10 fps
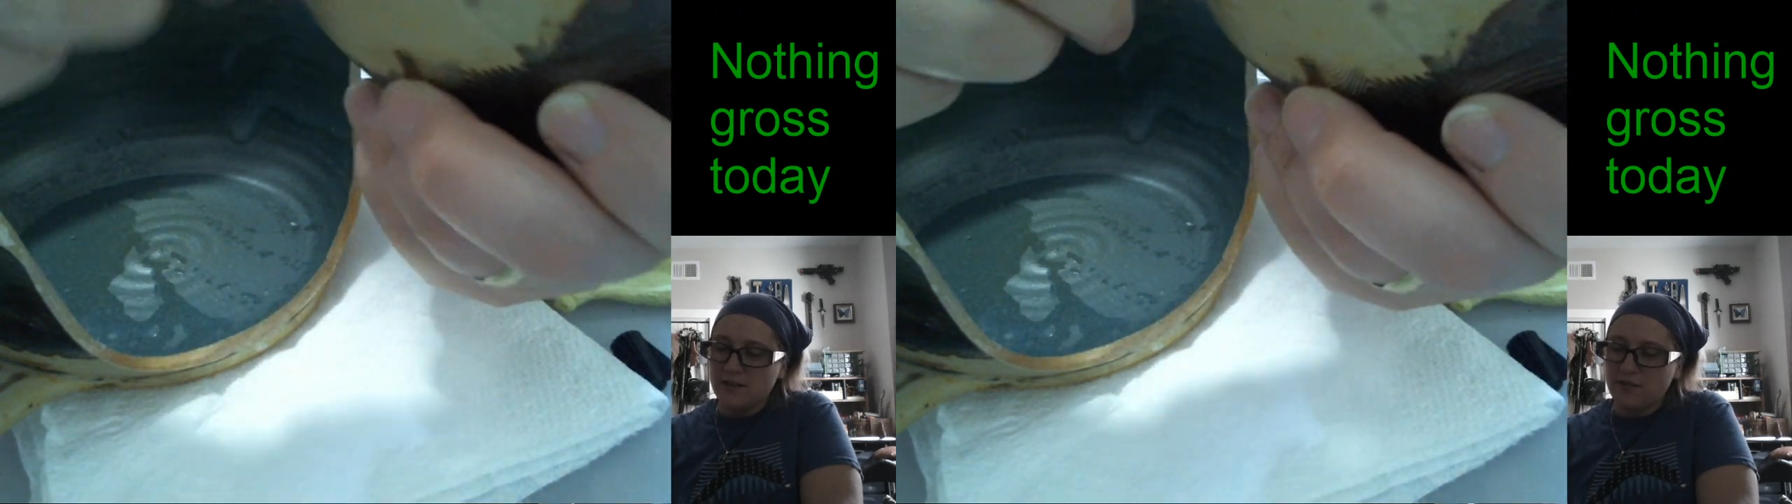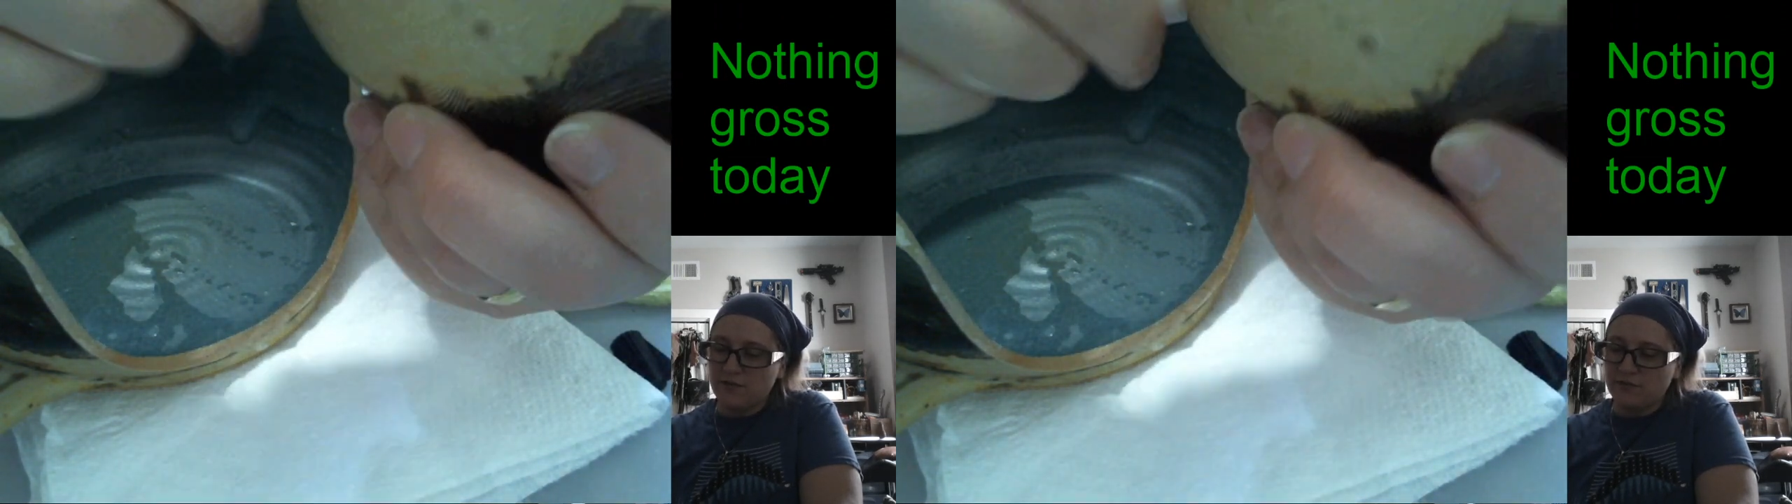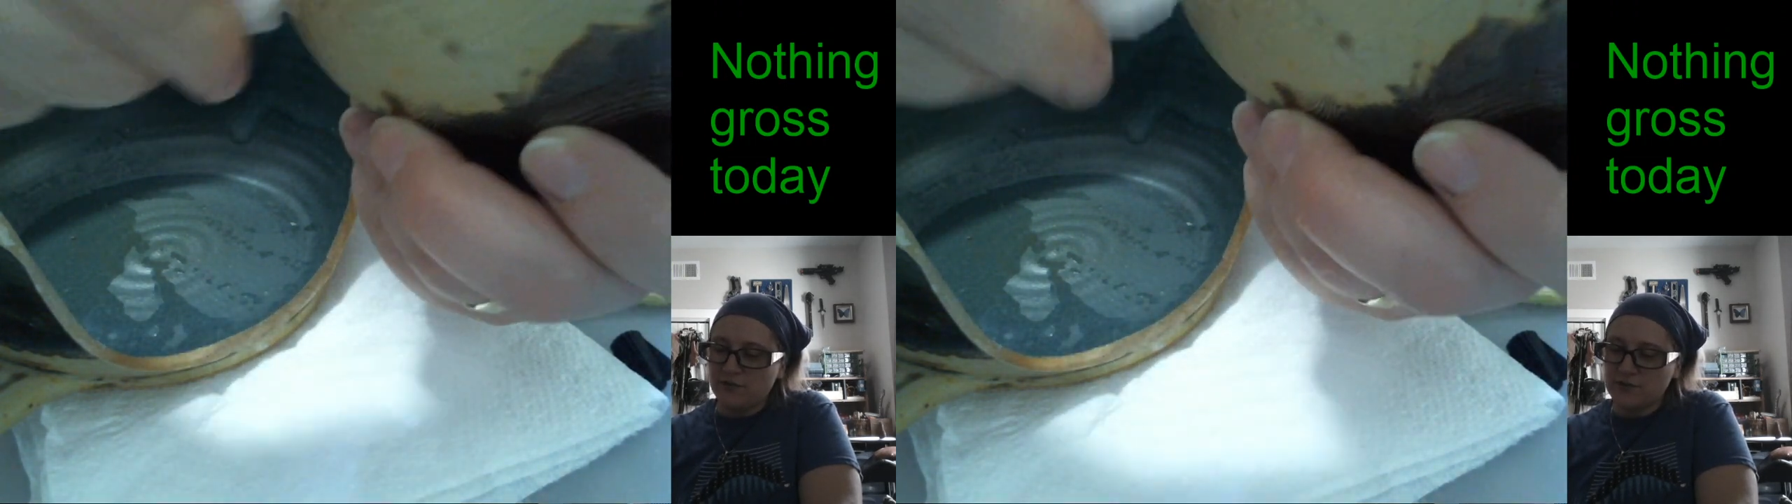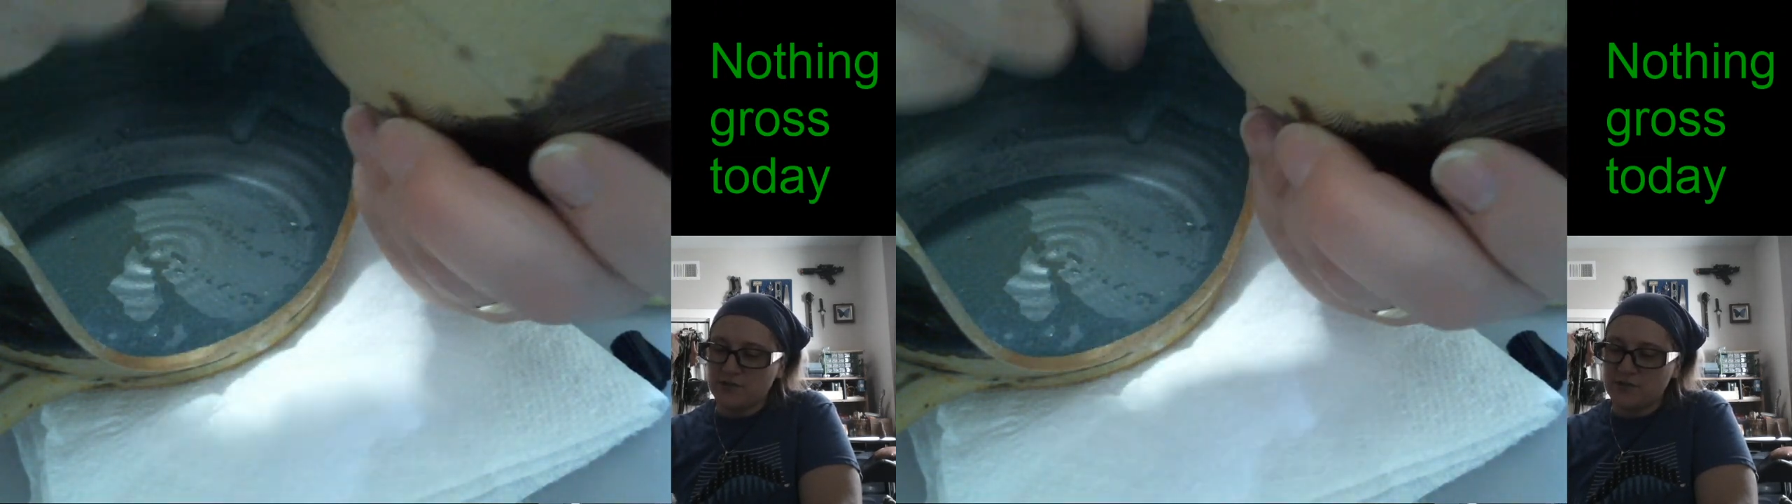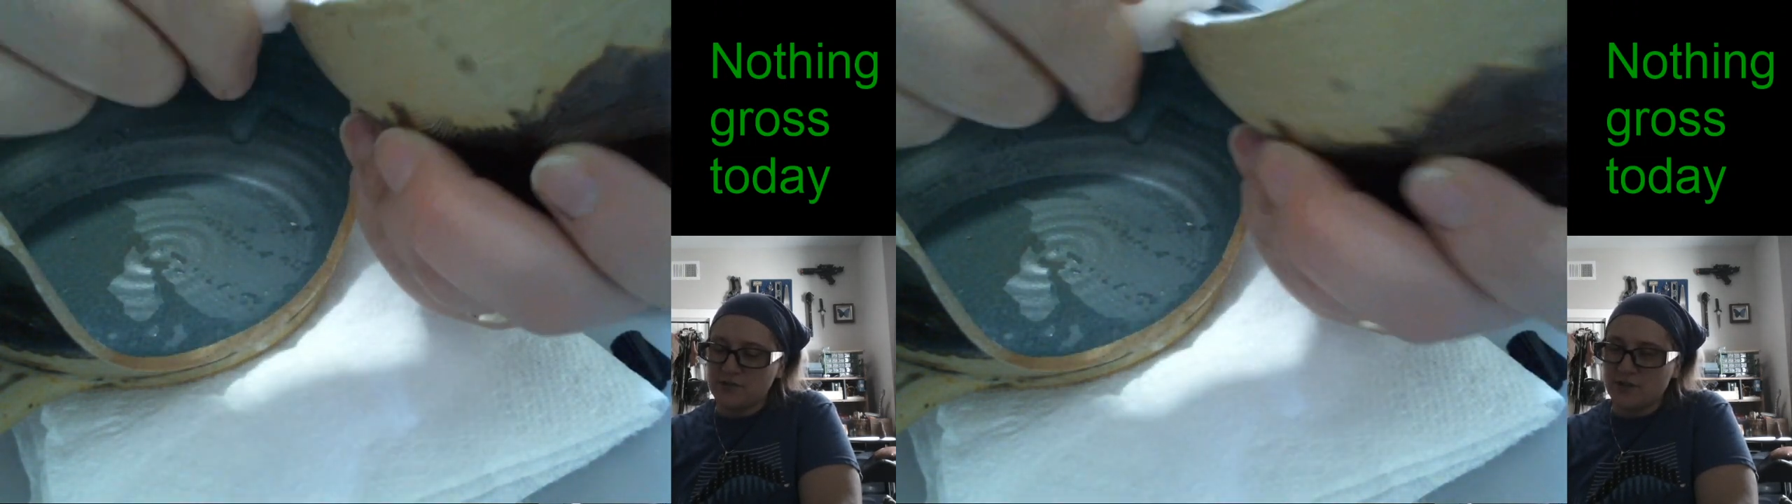the
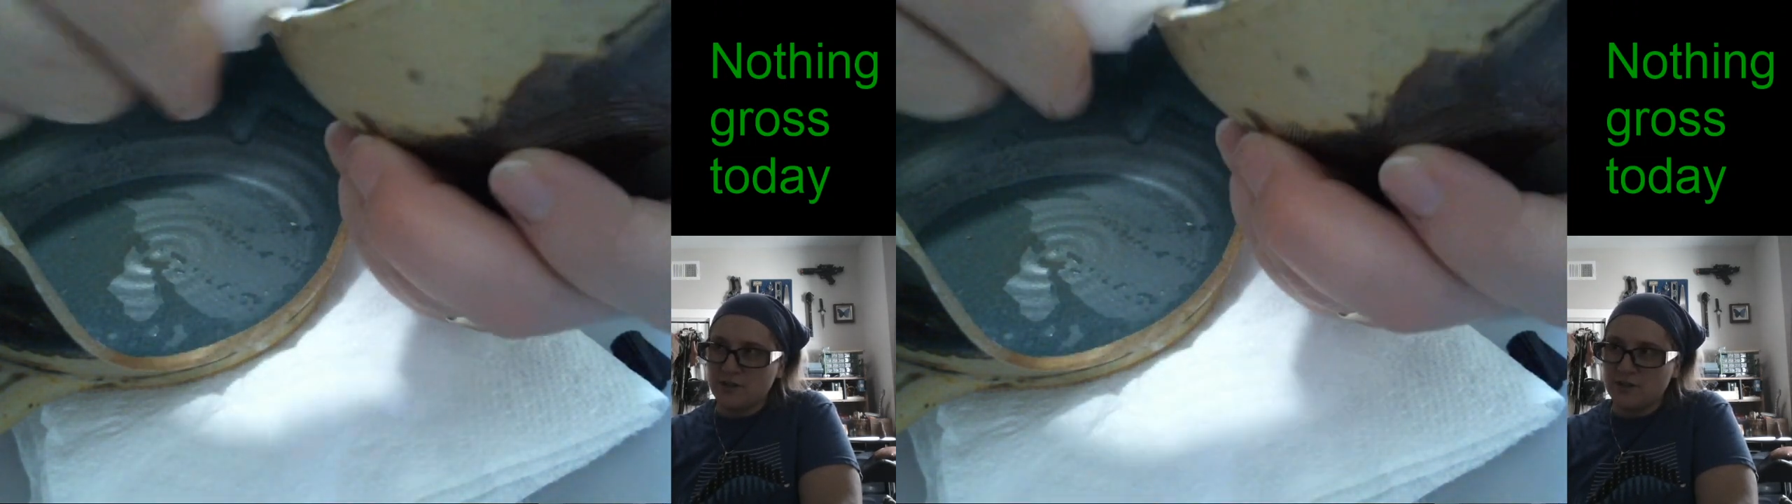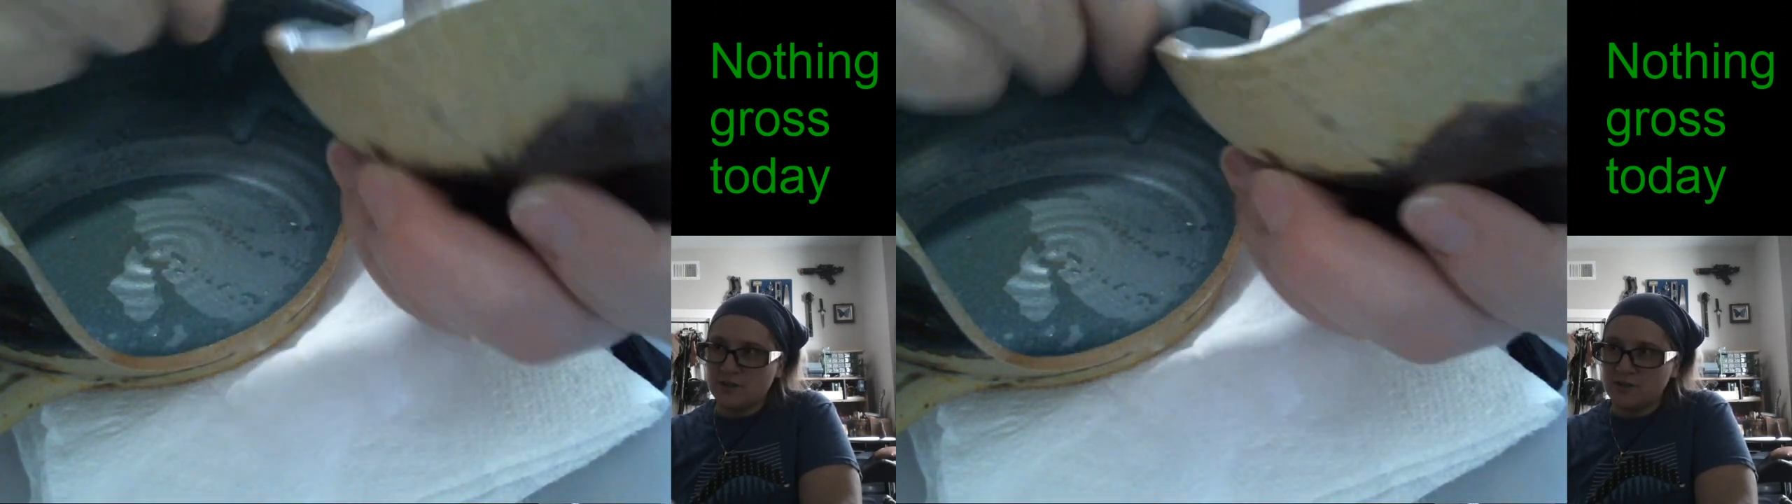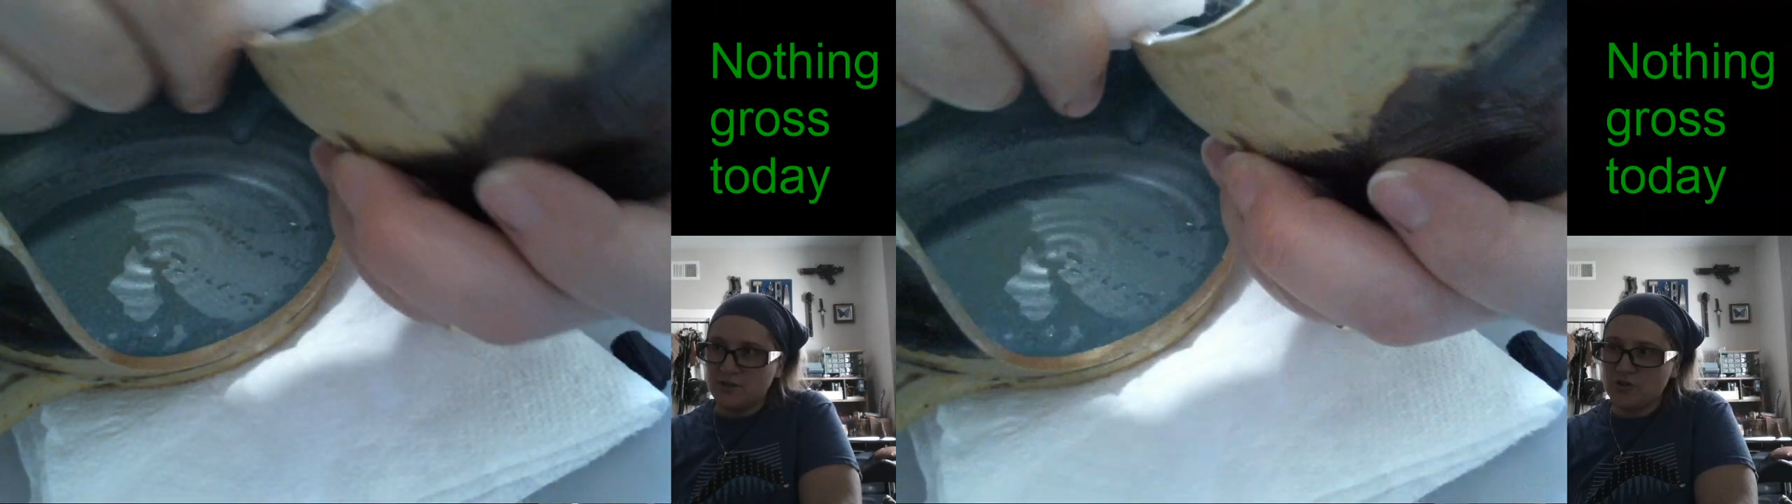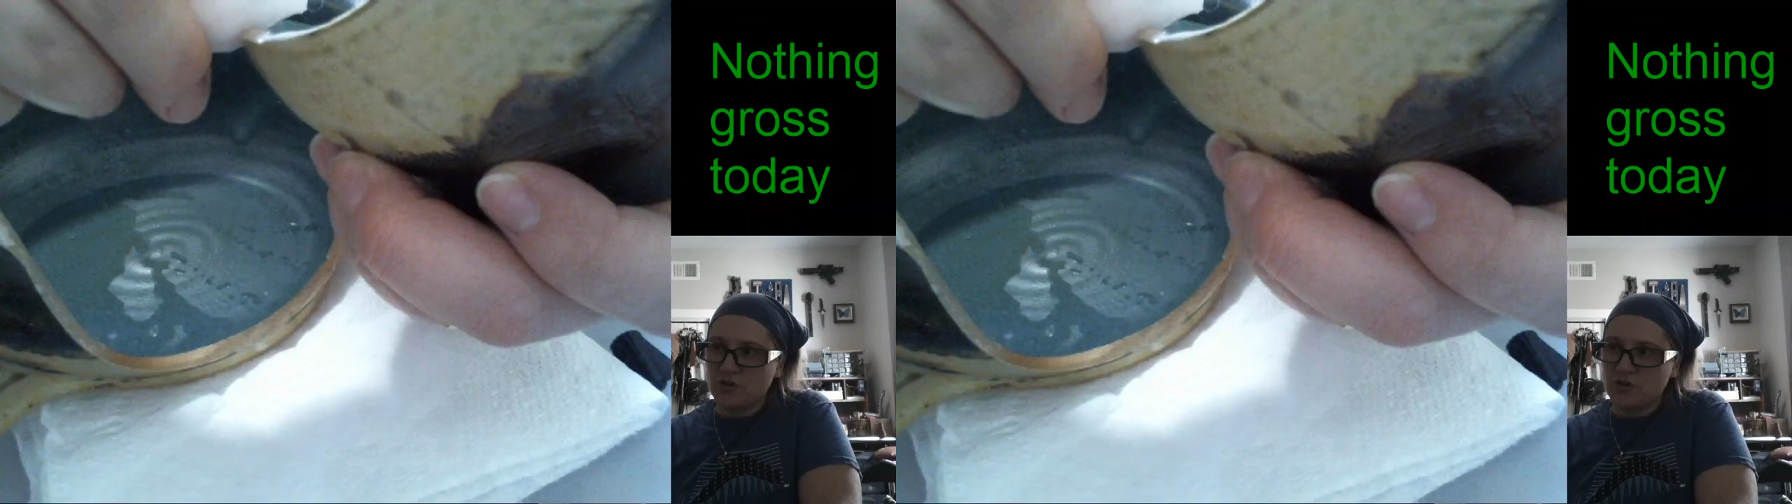first 2